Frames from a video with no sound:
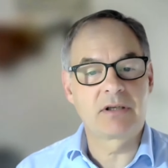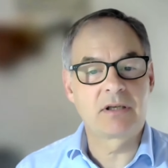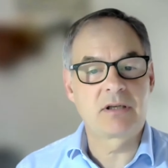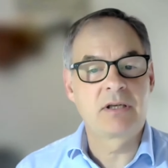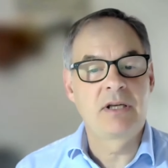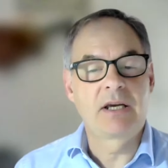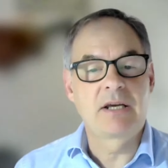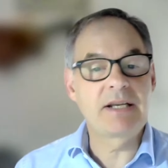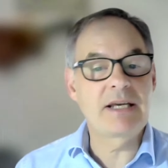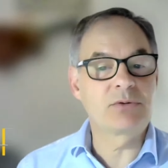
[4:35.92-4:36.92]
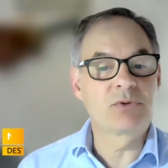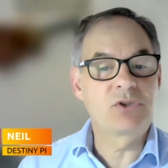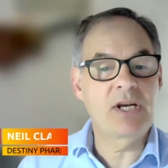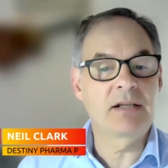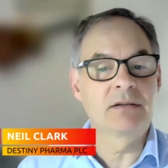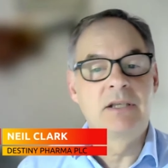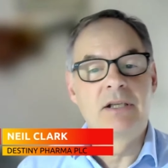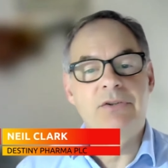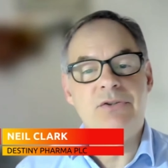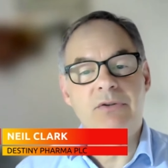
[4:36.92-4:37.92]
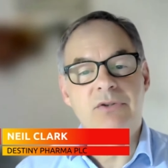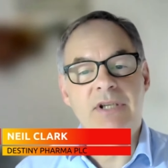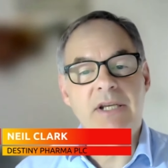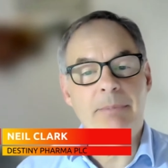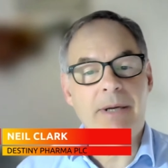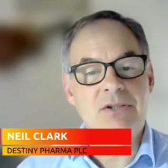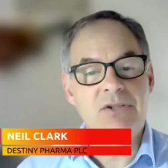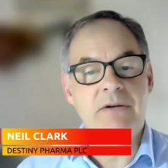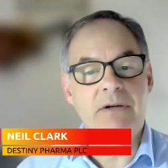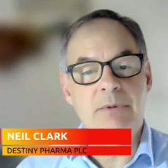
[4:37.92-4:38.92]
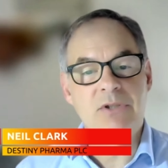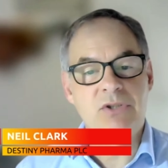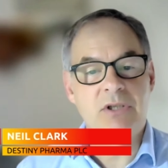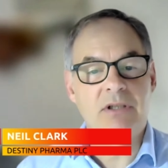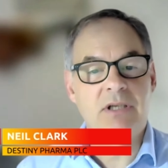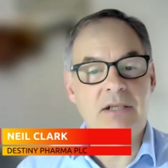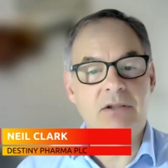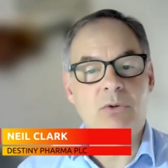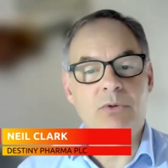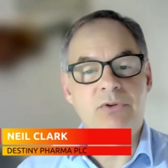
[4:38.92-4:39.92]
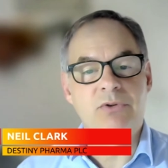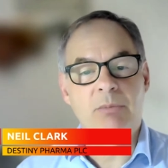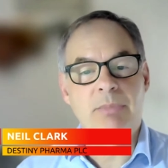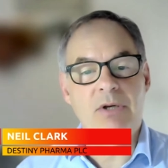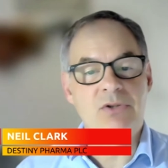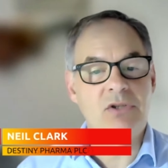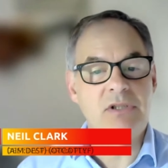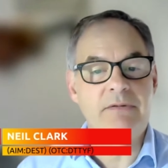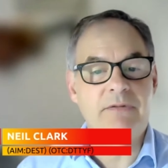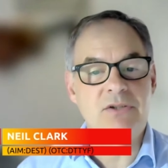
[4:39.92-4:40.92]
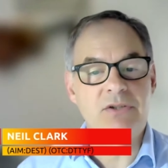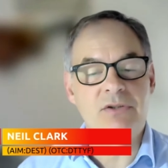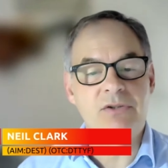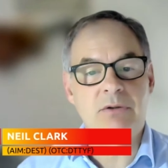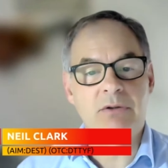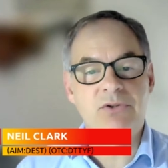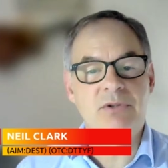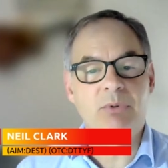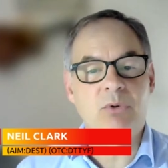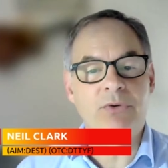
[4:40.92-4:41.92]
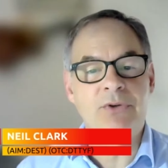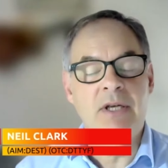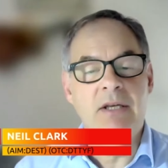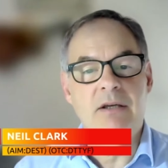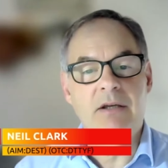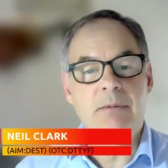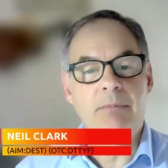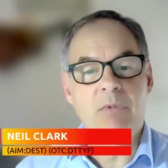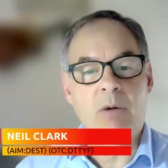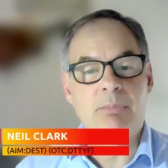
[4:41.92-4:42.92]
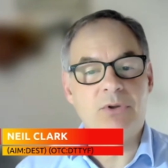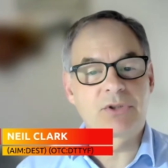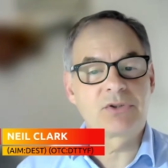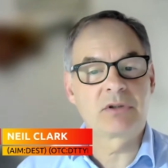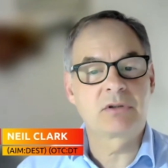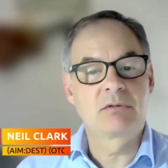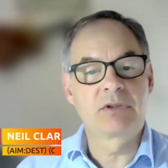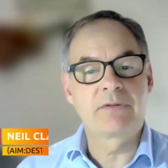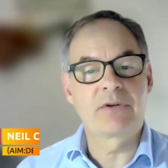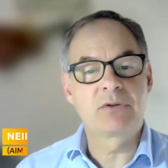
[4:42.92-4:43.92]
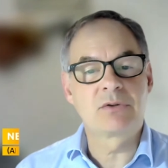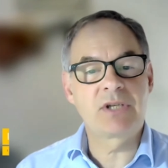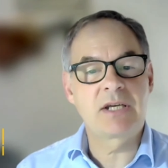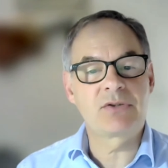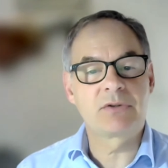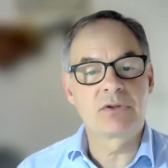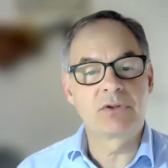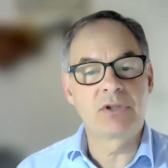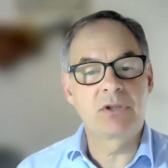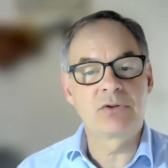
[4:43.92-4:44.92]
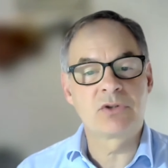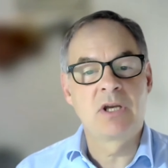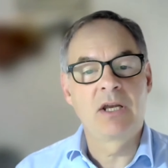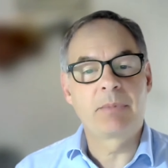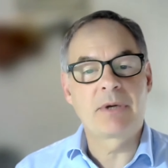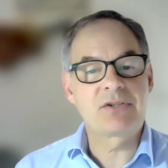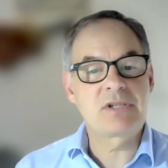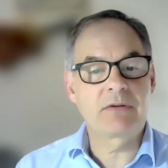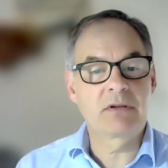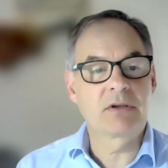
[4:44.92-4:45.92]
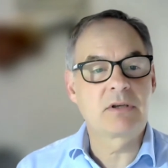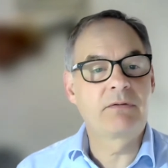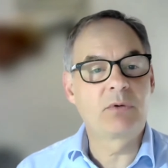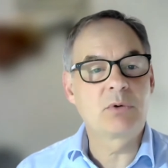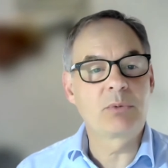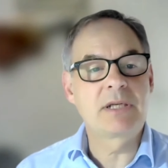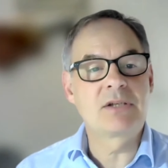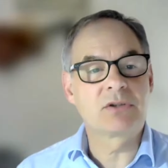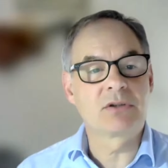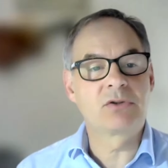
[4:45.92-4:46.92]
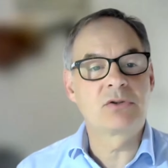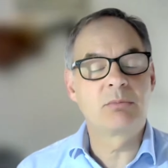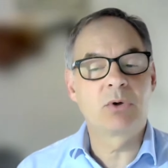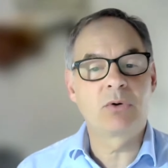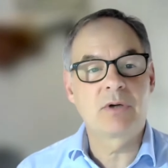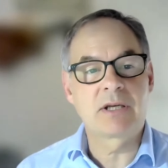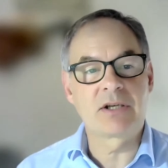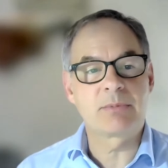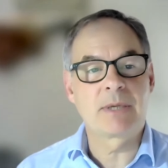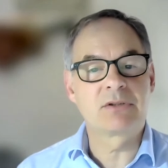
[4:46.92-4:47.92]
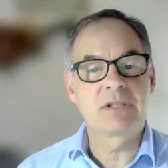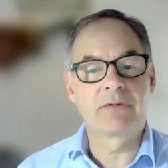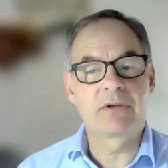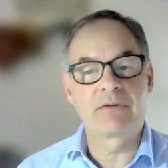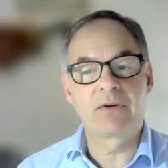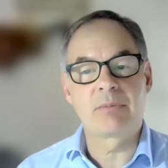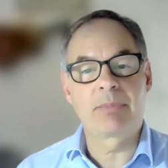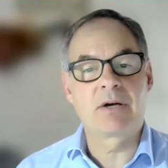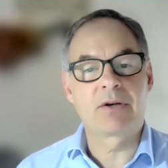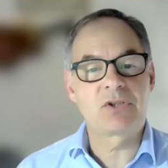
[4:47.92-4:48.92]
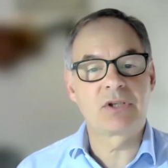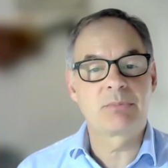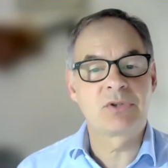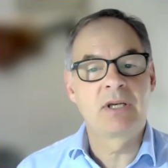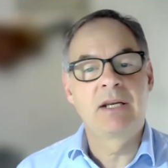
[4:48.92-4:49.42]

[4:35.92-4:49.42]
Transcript: uh, uh, a nasal gel to, to kill a bacteria which uh, can cause a post-surgical infection. So across the board, um, our projects are delivering good data and good news, but as ever, looking forward, we need to, to do more, and it's about delivering further partnerships